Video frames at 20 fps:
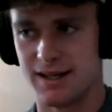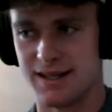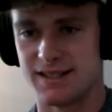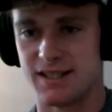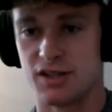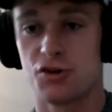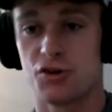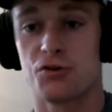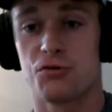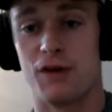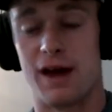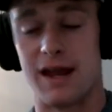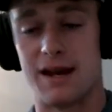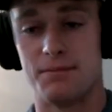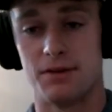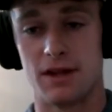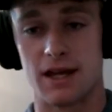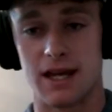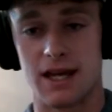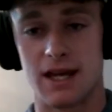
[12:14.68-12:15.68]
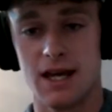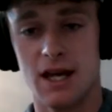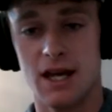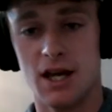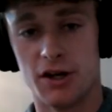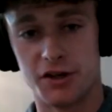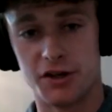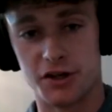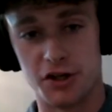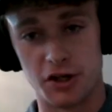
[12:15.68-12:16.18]
is incredibly
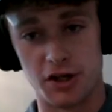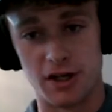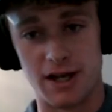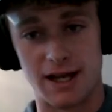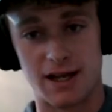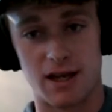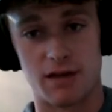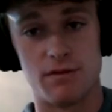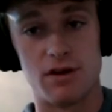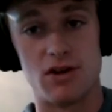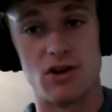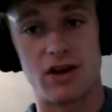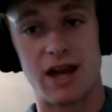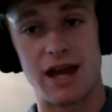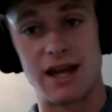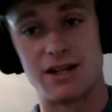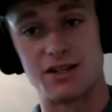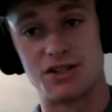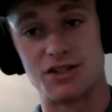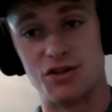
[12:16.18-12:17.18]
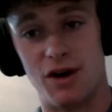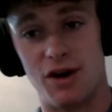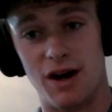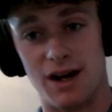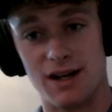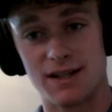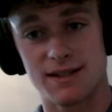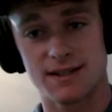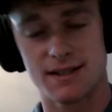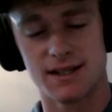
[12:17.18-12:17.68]
good at communicating to
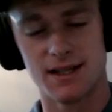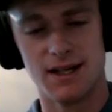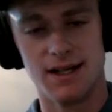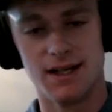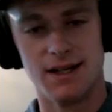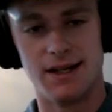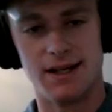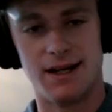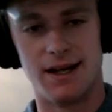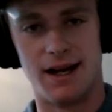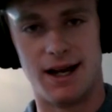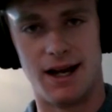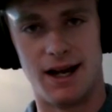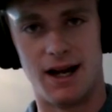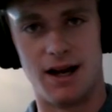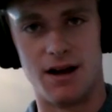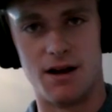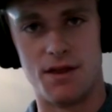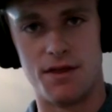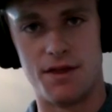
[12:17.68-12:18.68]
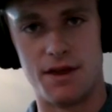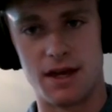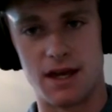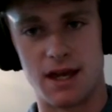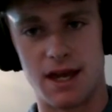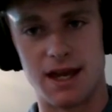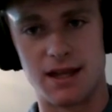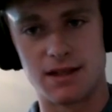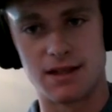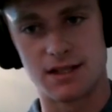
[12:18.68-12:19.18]
us
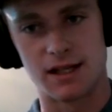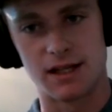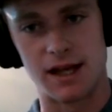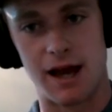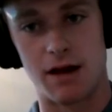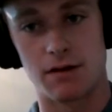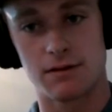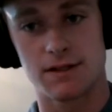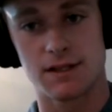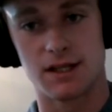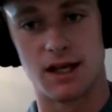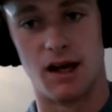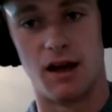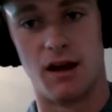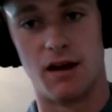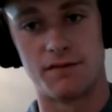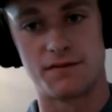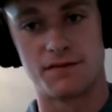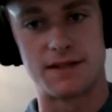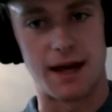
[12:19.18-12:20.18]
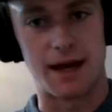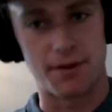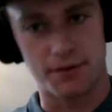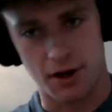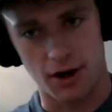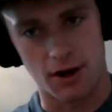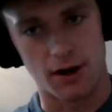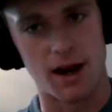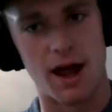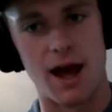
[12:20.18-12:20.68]
the ins and outs of South
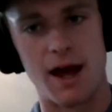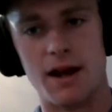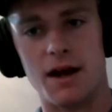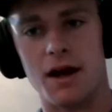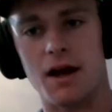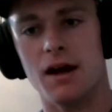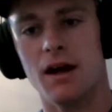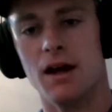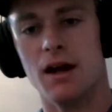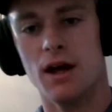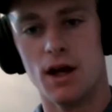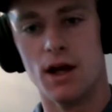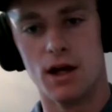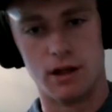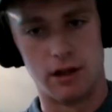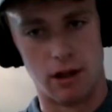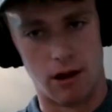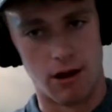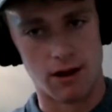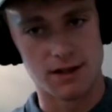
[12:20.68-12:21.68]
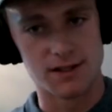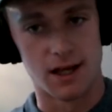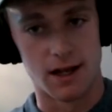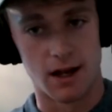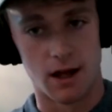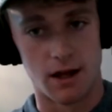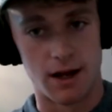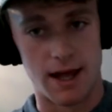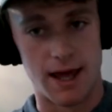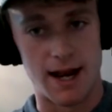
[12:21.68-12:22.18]
Carolina laws
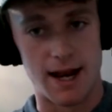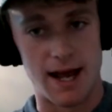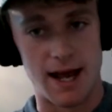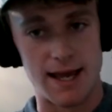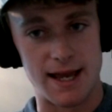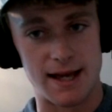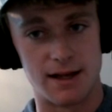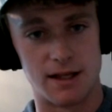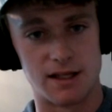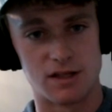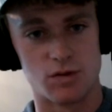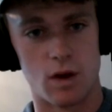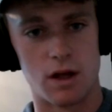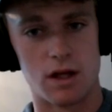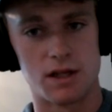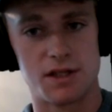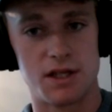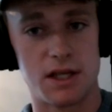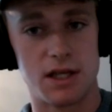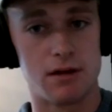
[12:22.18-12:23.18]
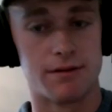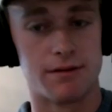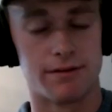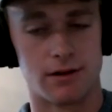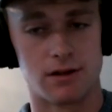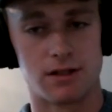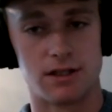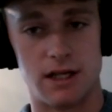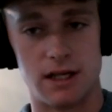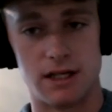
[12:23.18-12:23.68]
on NIL, as well as the
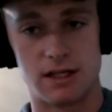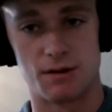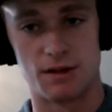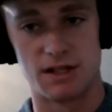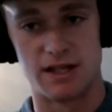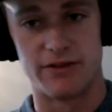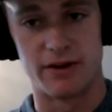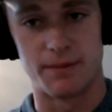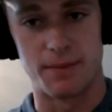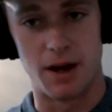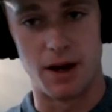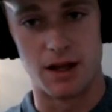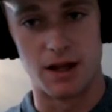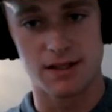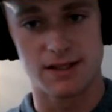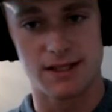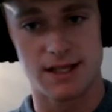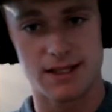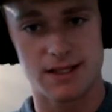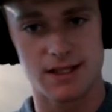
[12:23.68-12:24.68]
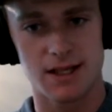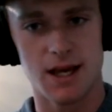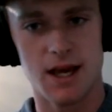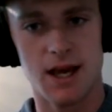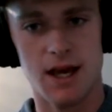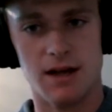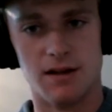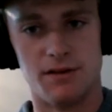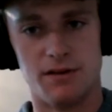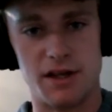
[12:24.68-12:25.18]
university's specific policies.
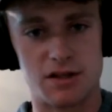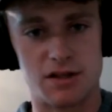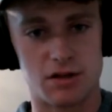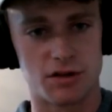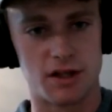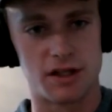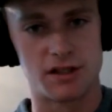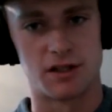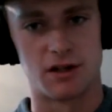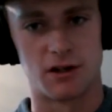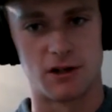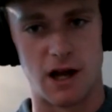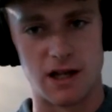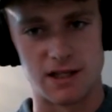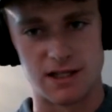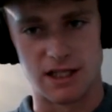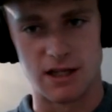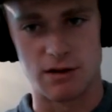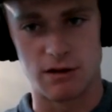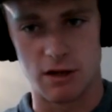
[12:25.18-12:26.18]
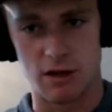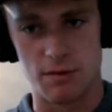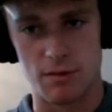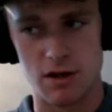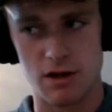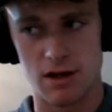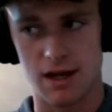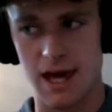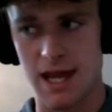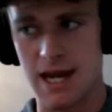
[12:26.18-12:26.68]
These are things that are constantly
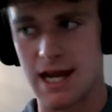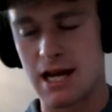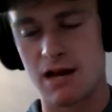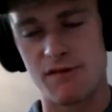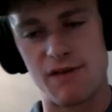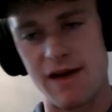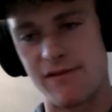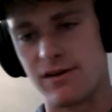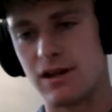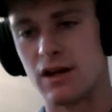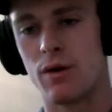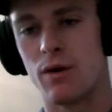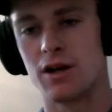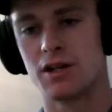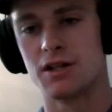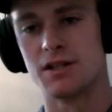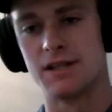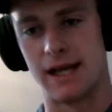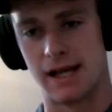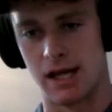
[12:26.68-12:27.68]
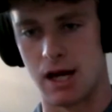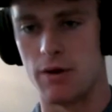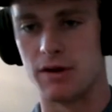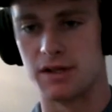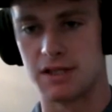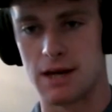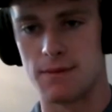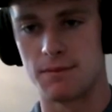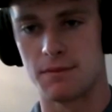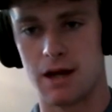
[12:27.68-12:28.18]
communicated, and if I have any questions, I can
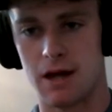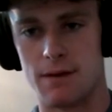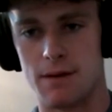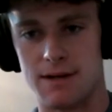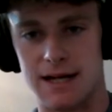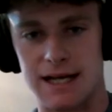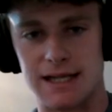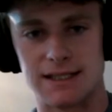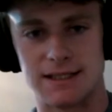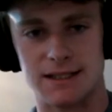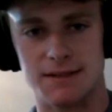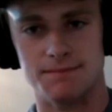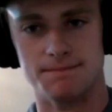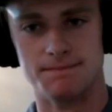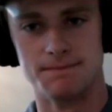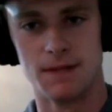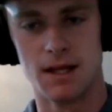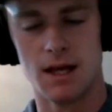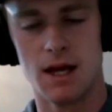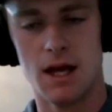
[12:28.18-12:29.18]
always come and ask them.